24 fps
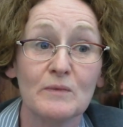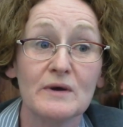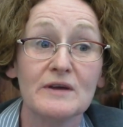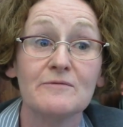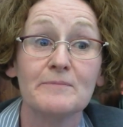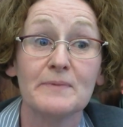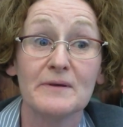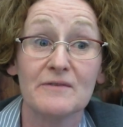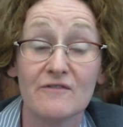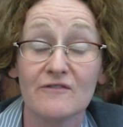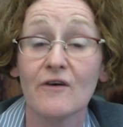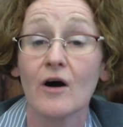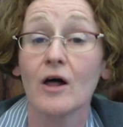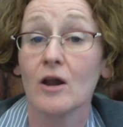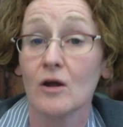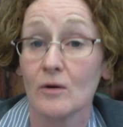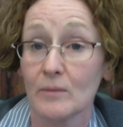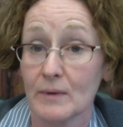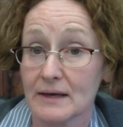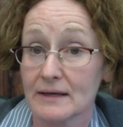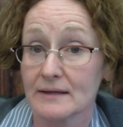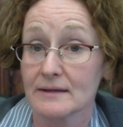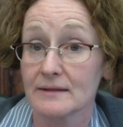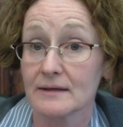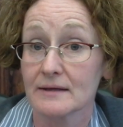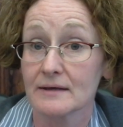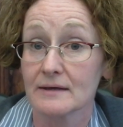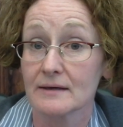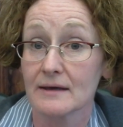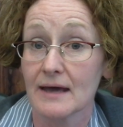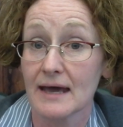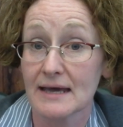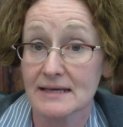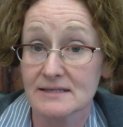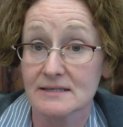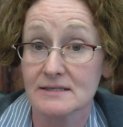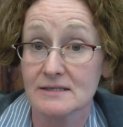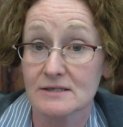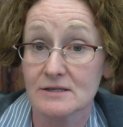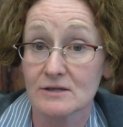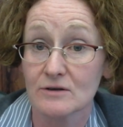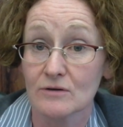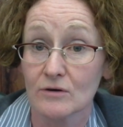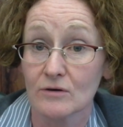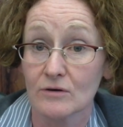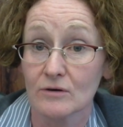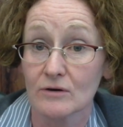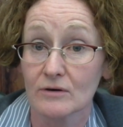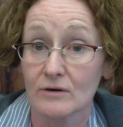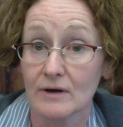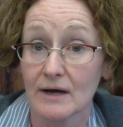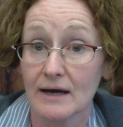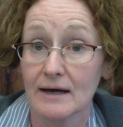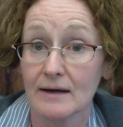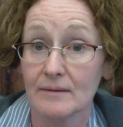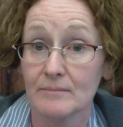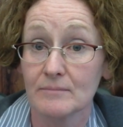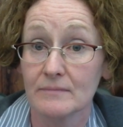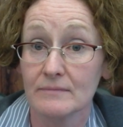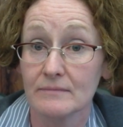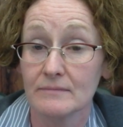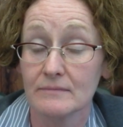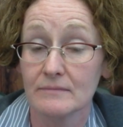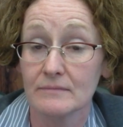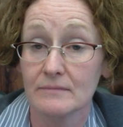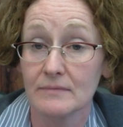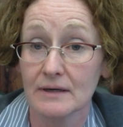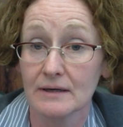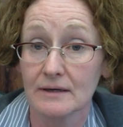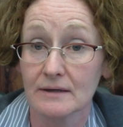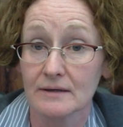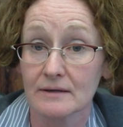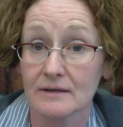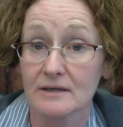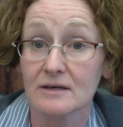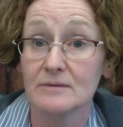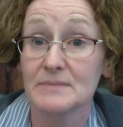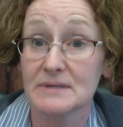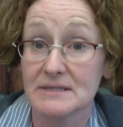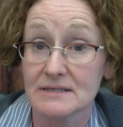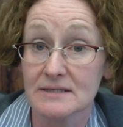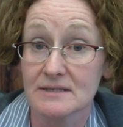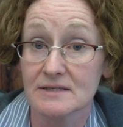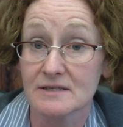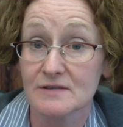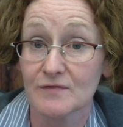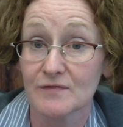have been following the SCCR um, uh, committees